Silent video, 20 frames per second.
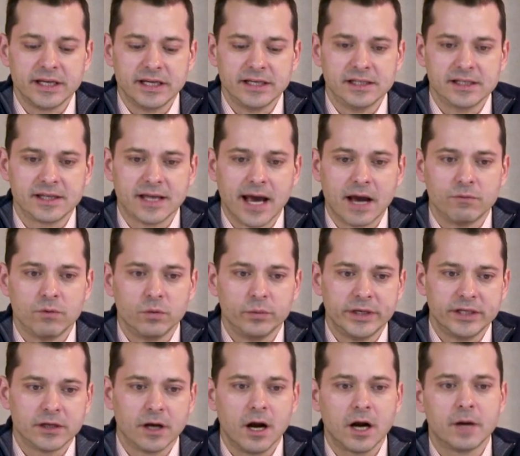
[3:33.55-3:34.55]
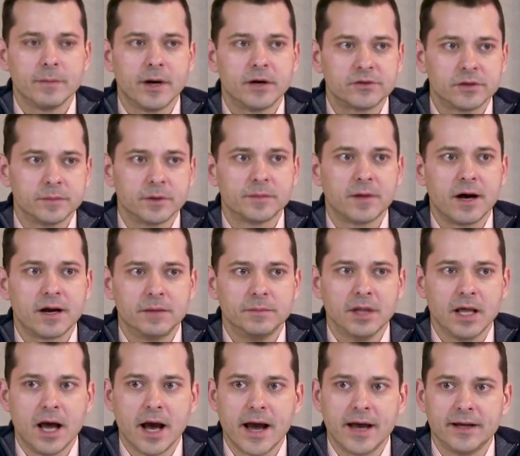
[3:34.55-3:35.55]
is that when we talk about triple bottom
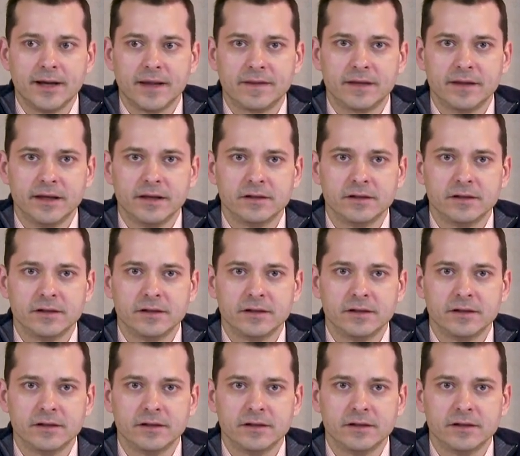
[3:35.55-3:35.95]
line at the